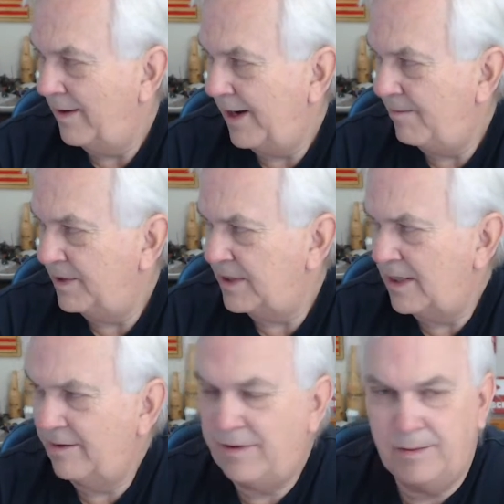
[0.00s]
had my
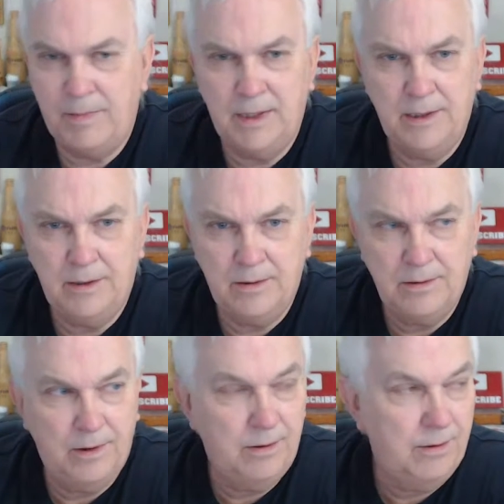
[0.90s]
stuff on my
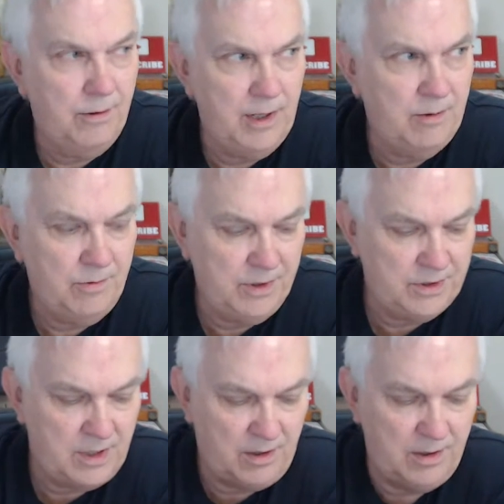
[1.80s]
little
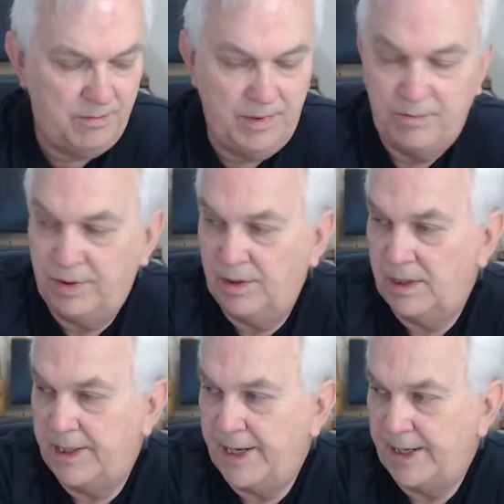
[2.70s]
groundworks cart, been
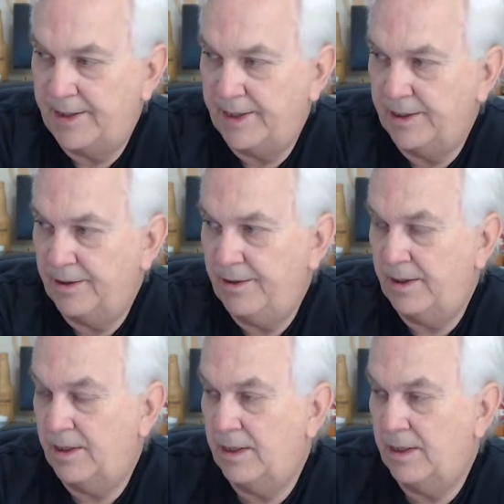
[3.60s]
pulling it out there,